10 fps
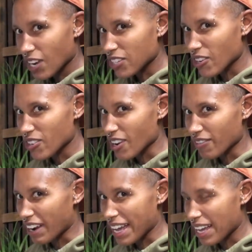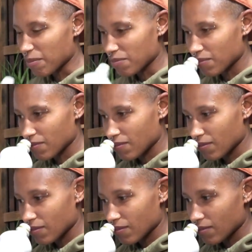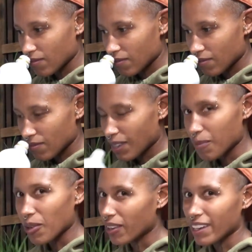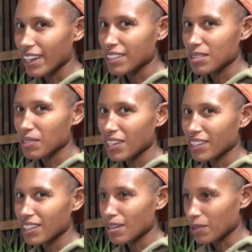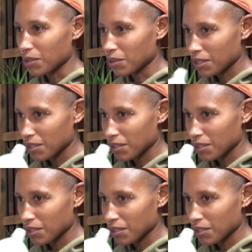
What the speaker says: don't know if I am. I'm not going to add some coconut milk.